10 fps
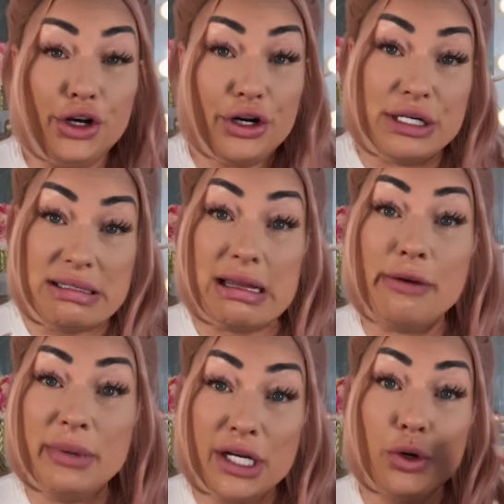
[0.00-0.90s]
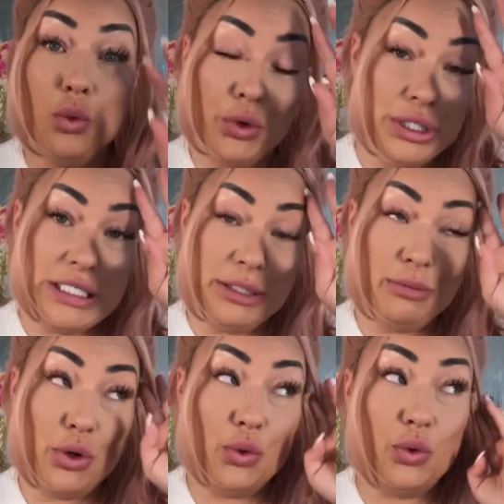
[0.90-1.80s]
because I've been in quarantine
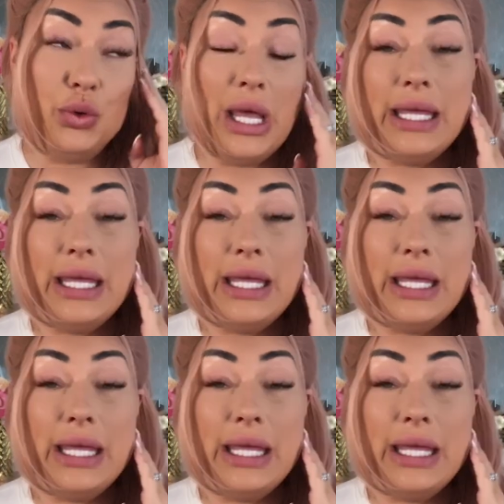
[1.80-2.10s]
mode